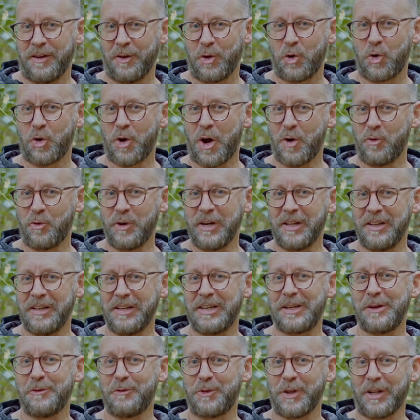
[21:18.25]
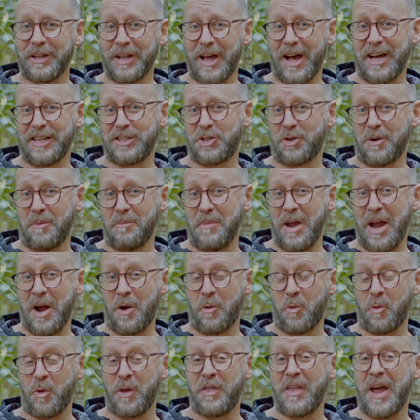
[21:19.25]
Could I really give the larger
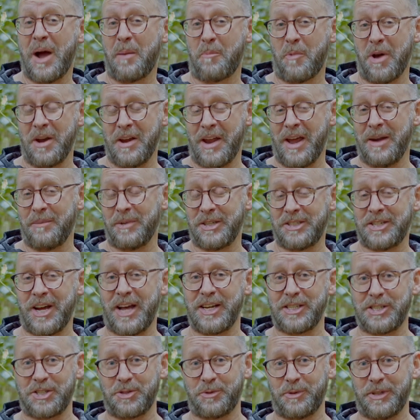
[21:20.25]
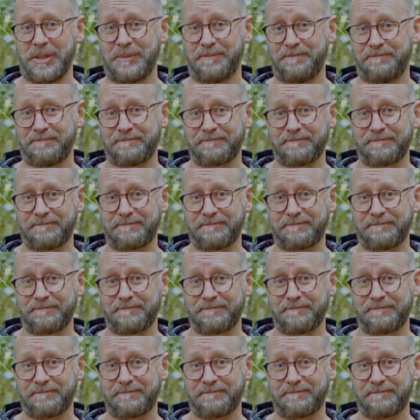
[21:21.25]
amount without my name attached to it?